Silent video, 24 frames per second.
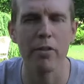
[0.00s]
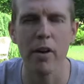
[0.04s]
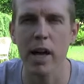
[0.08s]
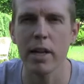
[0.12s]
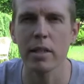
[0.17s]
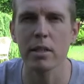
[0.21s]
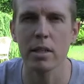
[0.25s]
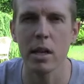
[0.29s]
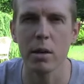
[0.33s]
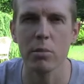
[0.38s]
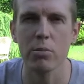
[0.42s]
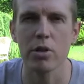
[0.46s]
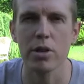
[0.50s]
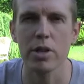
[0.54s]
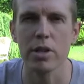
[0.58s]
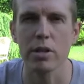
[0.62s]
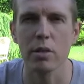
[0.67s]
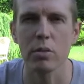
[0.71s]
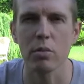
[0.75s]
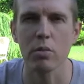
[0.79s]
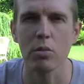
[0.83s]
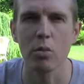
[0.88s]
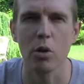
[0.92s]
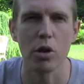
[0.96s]
find some
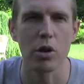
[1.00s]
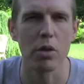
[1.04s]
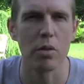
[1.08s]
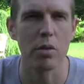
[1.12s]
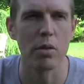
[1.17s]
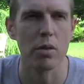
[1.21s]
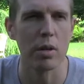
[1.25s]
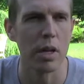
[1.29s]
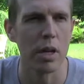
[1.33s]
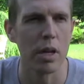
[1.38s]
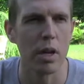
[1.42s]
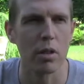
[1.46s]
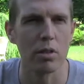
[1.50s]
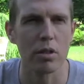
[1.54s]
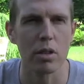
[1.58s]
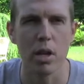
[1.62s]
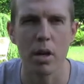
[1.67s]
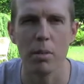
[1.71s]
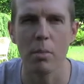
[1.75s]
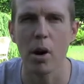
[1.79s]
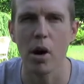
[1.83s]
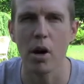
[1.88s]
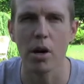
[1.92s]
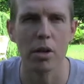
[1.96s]
reason, or, you know,
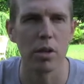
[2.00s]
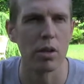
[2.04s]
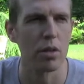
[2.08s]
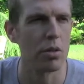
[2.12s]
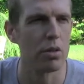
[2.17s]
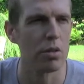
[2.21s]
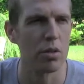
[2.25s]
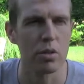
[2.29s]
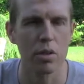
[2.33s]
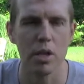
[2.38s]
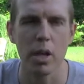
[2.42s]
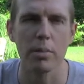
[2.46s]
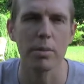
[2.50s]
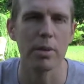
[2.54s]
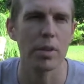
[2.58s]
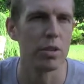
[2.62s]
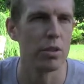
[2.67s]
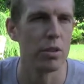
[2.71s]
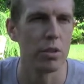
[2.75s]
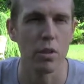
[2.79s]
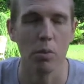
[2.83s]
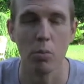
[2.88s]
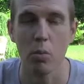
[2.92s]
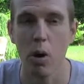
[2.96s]
some articles or
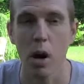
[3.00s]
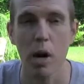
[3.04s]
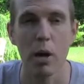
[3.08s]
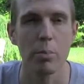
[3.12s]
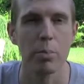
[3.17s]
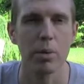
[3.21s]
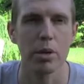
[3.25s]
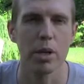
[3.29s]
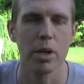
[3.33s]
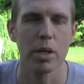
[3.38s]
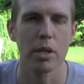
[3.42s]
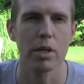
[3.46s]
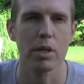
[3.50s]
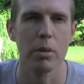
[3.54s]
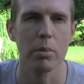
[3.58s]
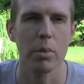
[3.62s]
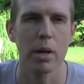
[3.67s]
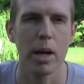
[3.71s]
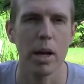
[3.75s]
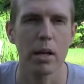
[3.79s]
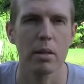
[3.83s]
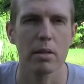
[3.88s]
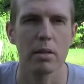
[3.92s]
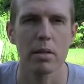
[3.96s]
something you can want to put on
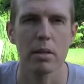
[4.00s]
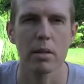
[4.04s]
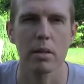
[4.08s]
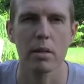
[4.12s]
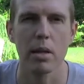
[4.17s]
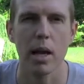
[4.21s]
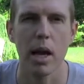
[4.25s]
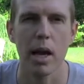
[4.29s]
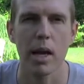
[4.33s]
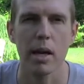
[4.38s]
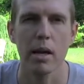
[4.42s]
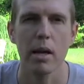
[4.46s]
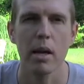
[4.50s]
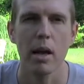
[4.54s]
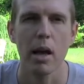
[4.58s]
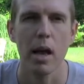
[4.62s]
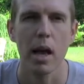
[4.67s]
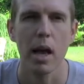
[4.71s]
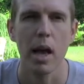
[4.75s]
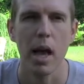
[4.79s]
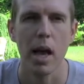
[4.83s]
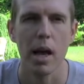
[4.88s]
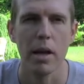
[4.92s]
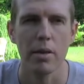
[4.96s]
someone else's site
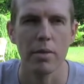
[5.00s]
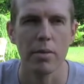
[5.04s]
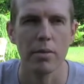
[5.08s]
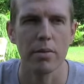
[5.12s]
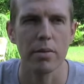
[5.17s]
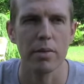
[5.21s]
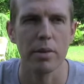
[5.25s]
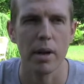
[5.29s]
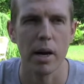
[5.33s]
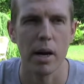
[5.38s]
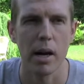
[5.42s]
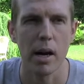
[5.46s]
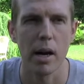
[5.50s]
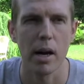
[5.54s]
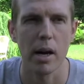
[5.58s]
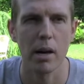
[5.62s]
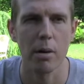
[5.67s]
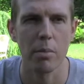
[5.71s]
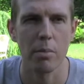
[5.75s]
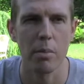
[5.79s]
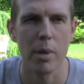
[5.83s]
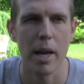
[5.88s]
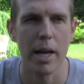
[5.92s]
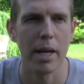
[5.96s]

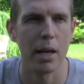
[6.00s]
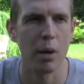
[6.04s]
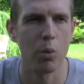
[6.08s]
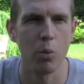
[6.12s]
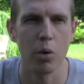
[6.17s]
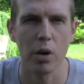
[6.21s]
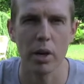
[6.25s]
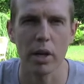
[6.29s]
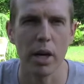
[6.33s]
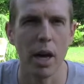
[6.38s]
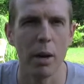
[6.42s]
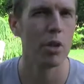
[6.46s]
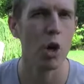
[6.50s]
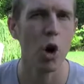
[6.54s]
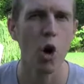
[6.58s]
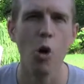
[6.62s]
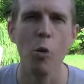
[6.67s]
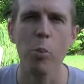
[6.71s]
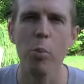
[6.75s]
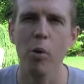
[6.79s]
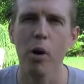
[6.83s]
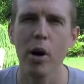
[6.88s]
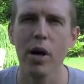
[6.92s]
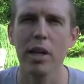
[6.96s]
and make it work. The
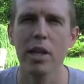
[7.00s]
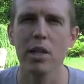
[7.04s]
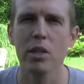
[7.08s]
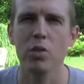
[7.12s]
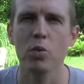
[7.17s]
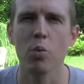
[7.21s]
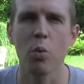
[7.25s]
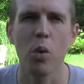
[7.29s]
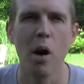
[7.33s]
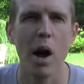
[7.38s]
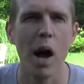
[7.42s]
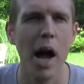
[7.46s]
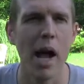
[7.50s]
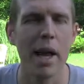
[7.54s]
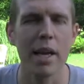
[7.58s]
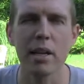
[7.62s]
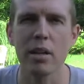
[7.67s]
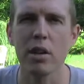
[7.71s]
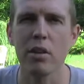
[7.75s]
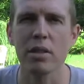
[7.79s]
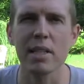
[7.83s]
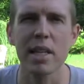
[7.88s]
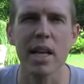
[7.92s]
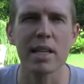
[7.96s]
whole point is why,
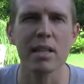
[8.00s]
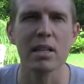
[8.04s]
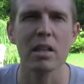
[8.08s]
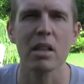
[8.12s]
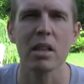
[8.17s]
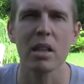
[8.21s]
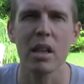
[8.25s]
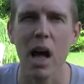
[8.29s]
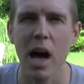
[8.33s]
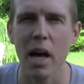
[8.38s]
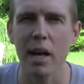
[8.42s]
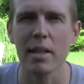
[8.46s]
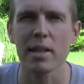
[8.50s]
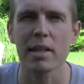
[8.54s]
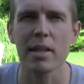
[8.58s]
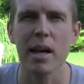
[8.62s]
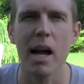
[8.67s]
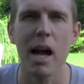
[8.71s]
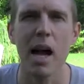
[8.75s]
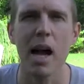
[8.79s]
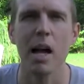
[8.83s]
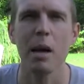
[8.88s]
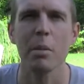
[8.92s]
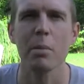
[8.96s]
you know, it takes a lot of
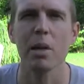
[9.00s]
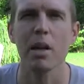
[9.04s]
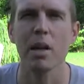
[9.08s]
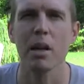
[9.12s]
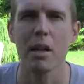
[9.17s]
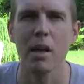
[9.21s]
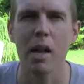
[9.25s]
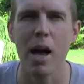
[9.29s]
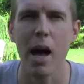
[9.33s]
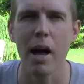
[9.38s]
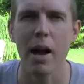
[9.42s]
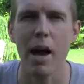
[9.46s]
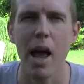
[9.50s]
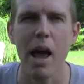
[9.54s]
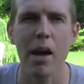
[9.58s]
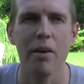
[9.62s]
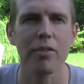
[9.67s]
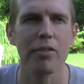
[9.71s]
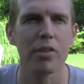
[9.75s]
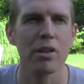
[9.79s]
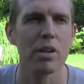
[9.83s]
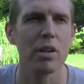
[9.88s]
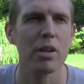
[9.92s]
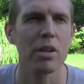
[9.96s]
time and a lot of
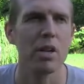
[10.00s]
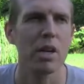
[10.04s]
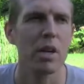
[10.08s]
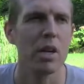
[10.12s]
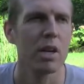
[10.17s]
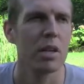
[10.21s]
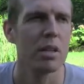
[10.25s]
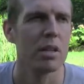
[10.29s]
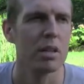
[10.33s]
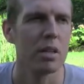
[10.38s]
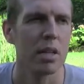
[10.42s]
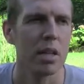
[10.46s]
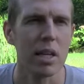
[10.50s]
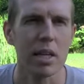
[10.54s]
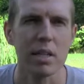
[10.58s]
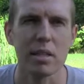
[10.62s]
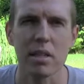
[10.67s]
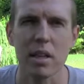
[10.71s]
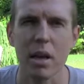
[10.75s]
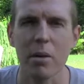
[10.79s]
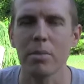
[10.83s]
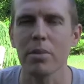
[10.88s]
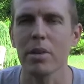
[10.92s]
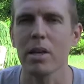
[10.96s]
effort to get
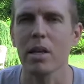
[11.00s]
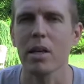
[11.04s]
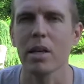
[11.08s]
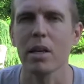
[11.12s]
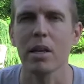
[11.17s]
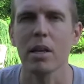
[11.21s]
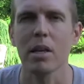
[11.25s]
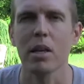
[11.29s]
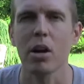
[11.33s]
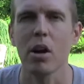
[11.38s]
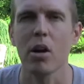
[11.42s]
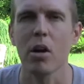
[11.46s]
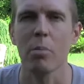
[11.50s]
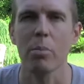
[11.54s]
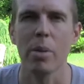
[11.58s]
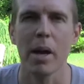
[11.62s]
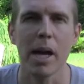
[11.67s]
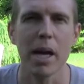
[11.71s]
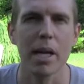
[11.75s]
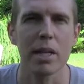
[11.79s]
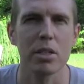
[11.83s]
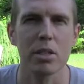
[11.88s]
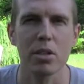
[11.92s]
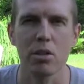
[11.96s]
something, you know, a
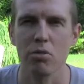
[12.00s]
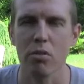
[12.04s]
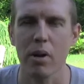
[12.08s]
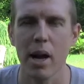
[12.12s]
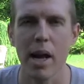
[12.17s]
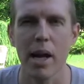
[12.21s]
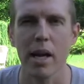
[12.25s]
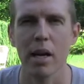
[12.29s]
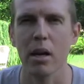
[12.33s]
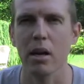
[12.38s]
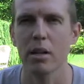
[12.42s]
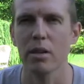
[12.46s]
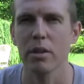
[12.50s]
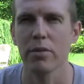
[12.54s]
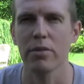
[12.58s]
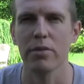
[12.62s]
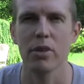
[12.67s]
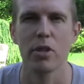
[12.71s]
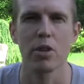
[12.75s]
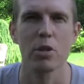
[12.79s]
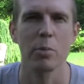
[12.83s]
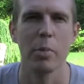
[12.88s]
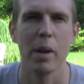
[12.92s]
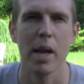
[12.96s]
page to rank on the
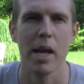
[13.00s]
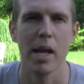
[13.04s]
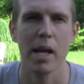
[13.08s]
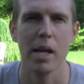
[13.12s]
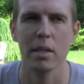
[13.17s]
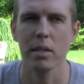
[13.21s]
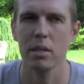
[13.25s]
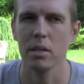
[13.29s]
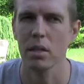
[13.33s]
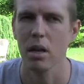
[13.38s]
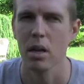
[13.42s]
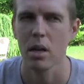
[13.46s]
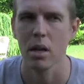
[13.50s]
first page.